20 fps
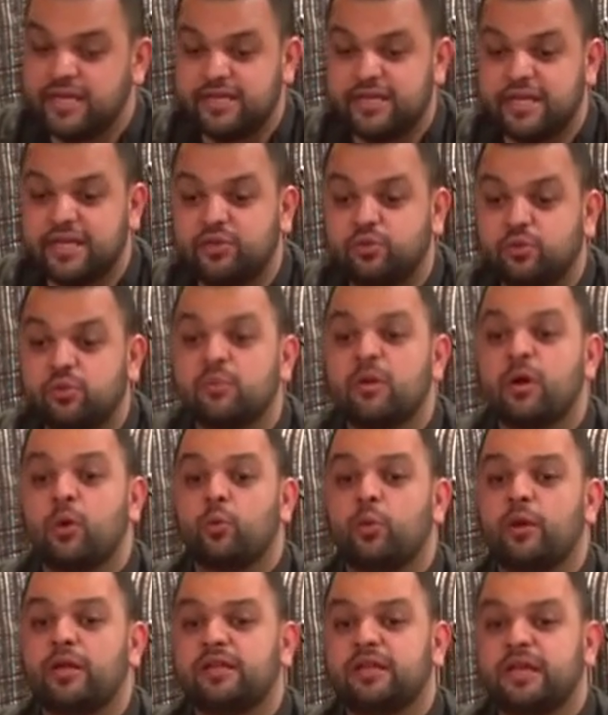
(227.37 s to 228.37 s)
yet
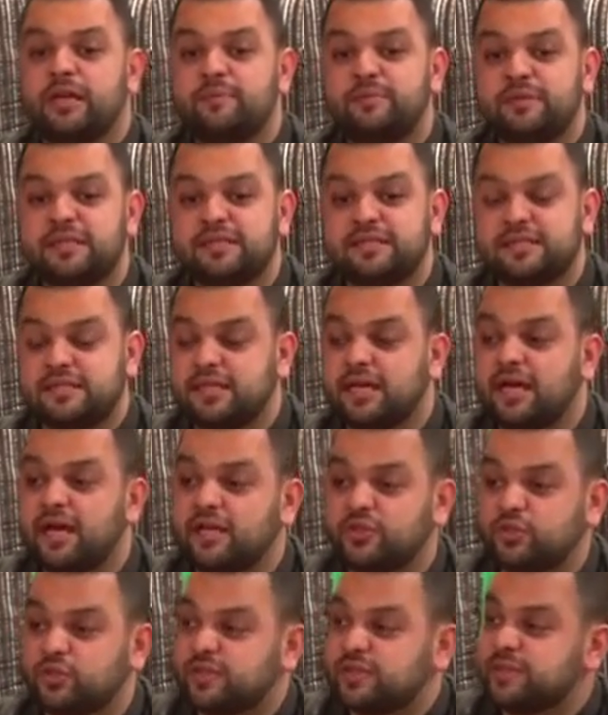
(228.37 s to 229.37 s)
when Ibn
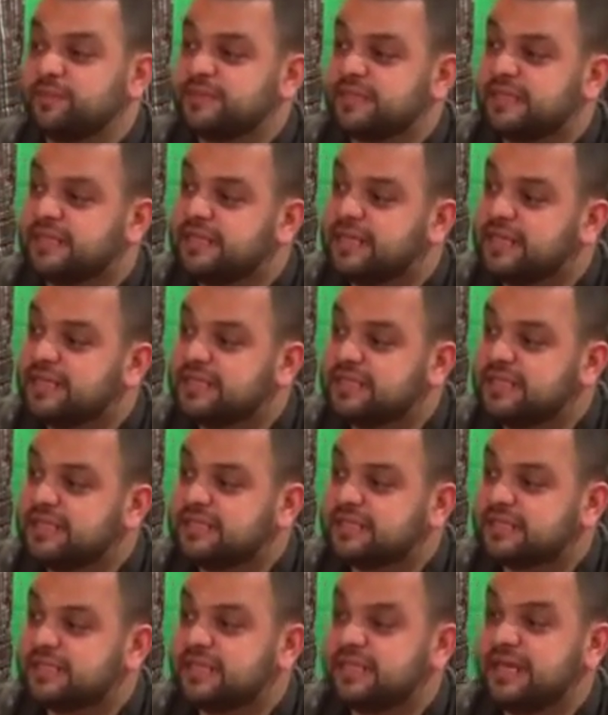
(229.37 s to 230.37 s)
Ziyad, or some say
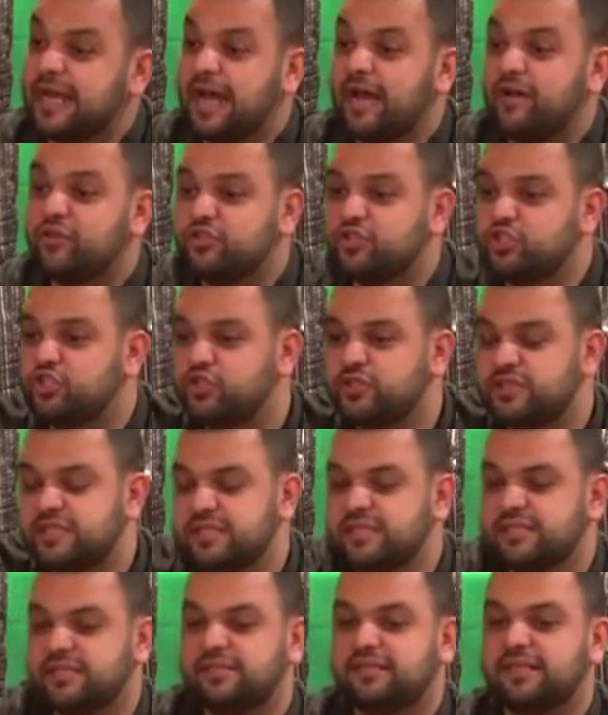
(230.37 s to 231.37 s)
Yazid, said, how did you
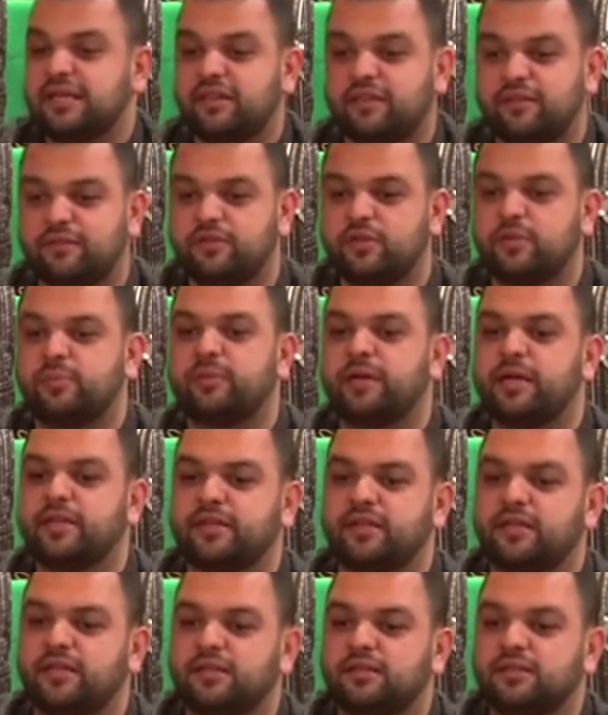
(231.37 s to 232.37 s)
see the death of your
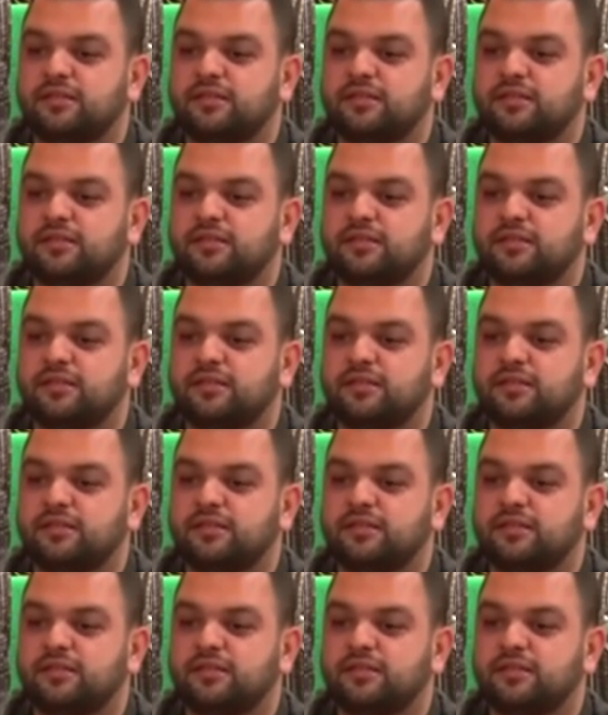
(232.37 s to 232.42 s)
brother?